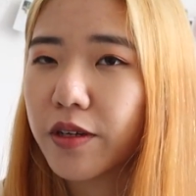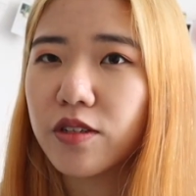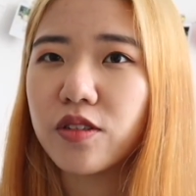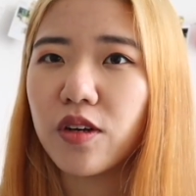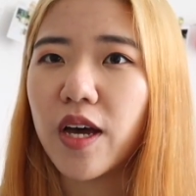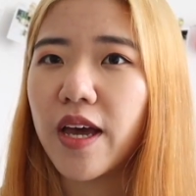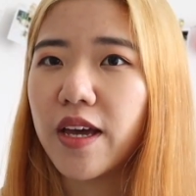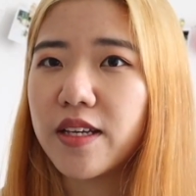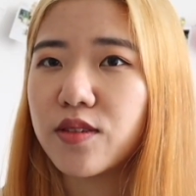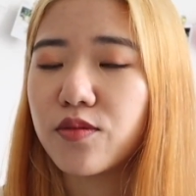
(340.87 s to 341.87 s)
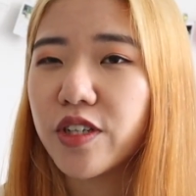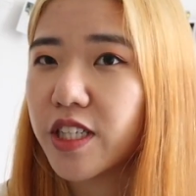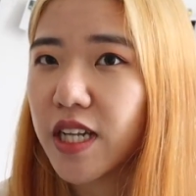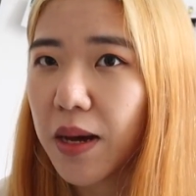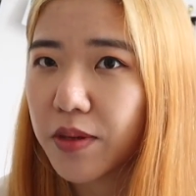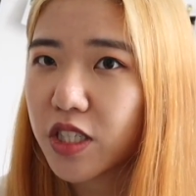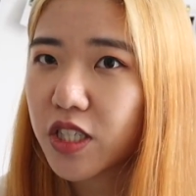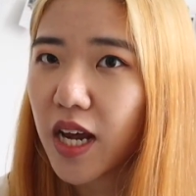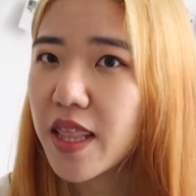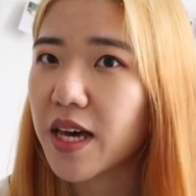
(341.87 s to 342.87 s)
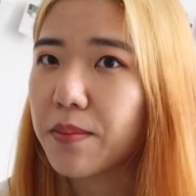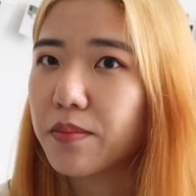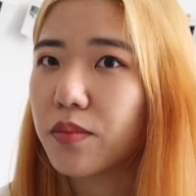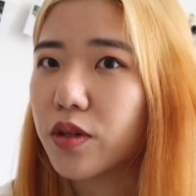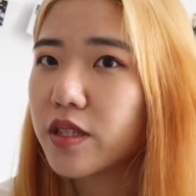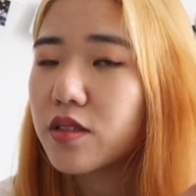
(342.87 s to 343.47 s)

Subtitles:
because your hair is really damaged at that point,